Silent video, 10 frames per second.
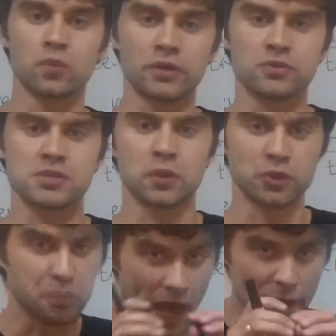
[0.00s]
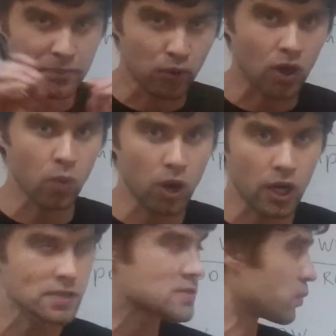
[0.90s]
When you add more
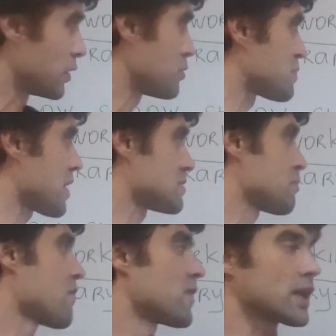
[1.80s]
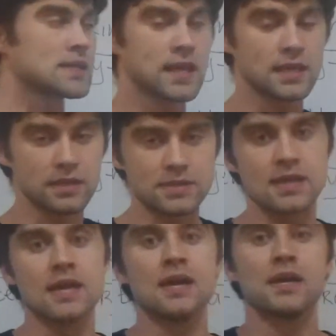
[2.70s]
words, when you use present perfect
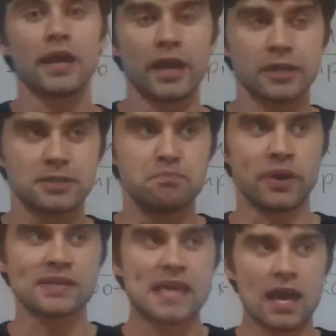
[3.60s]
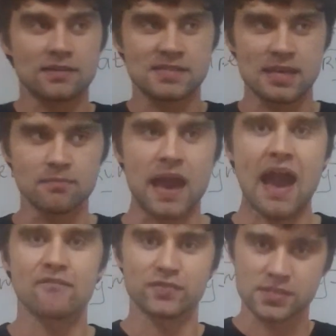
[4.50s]
continuous, it brings out some
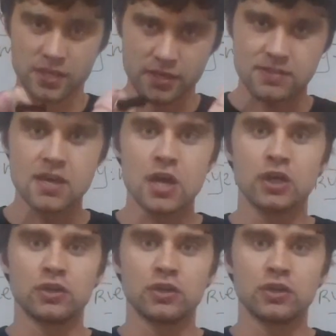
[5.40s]
emphasis.